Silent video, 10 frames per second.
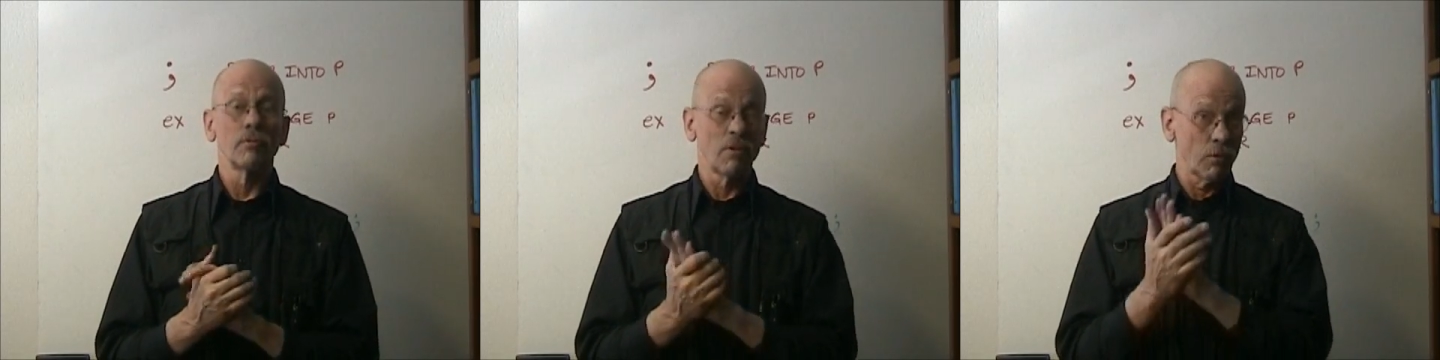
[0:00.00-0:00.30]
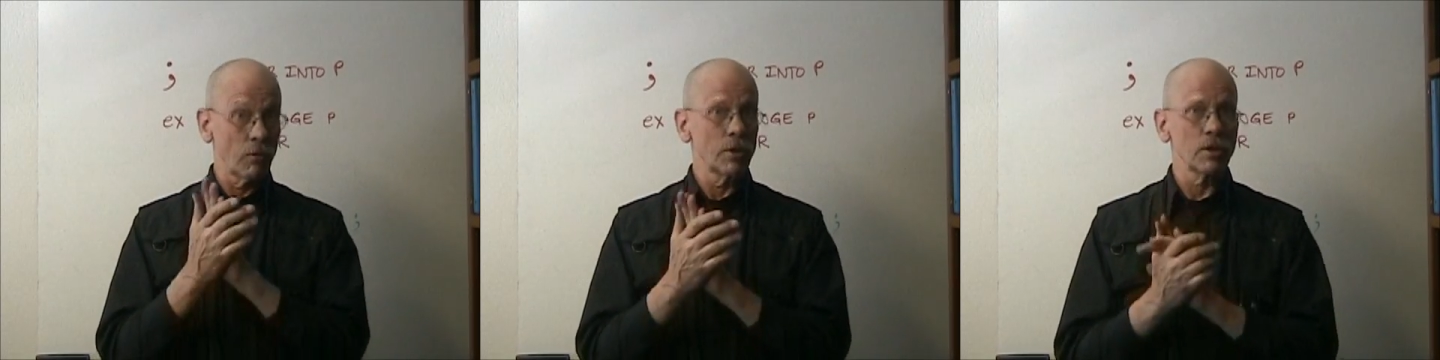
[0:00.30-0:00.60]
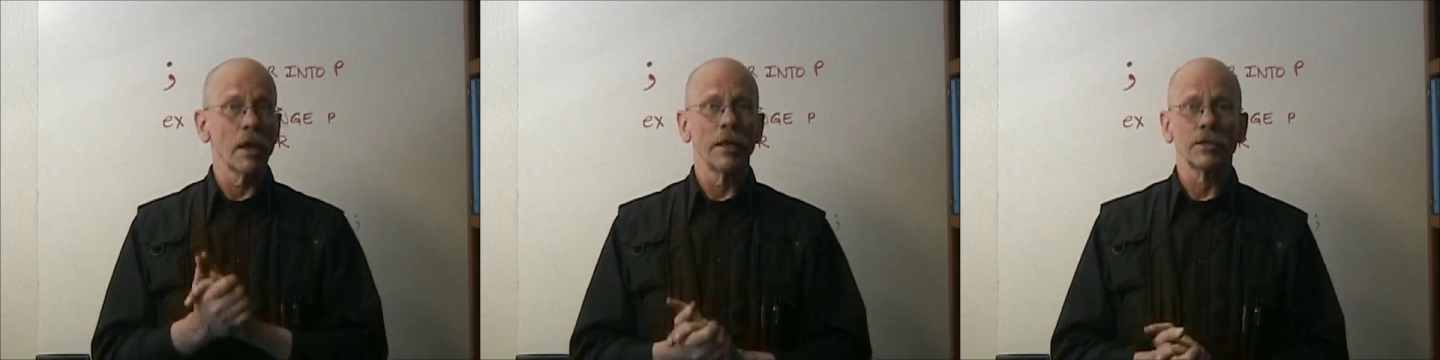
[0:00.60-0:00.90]
the three
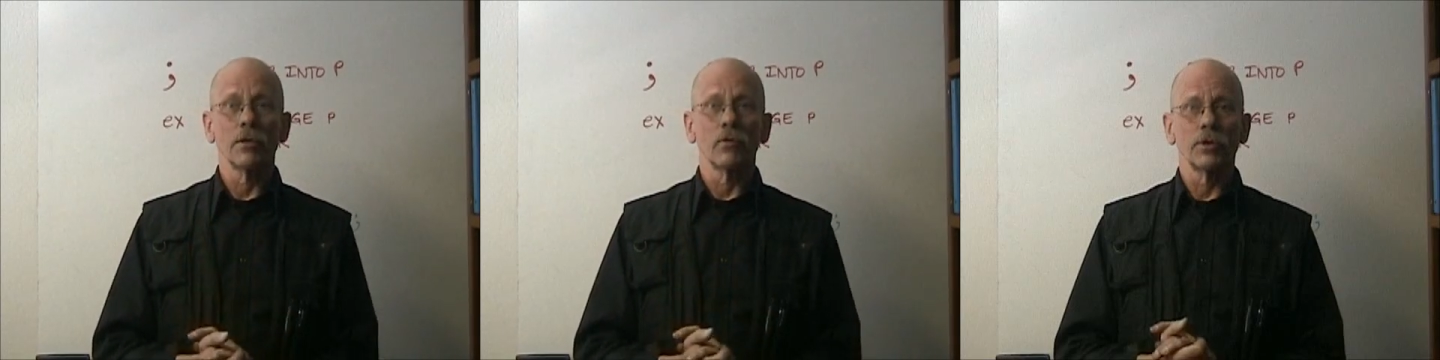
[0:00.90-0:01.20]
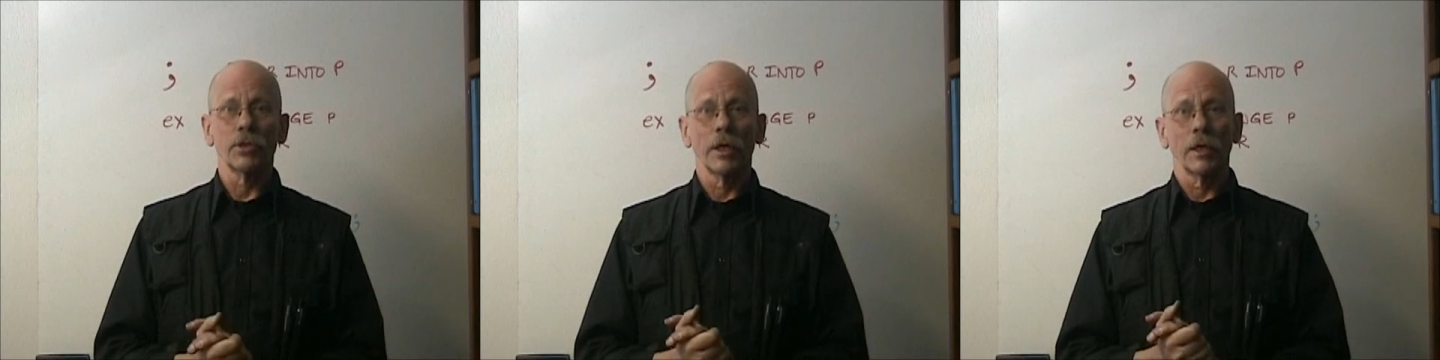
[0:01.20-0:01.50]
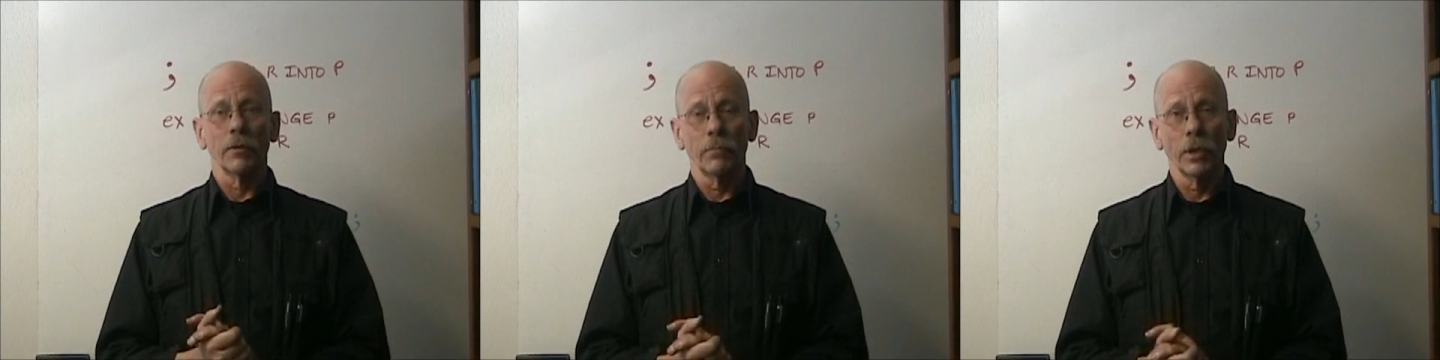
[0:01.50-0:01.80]
slots in which they
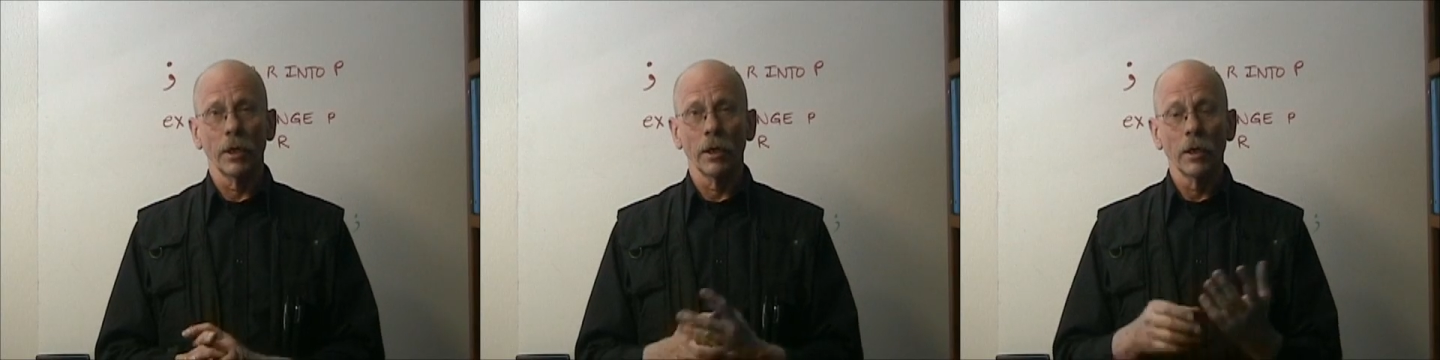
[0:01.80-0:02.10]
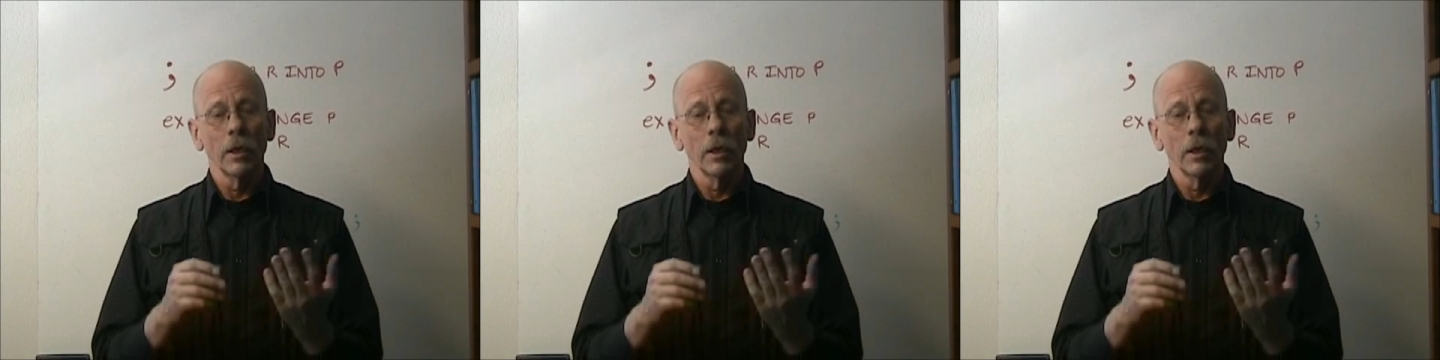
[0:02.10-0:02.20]
can appear.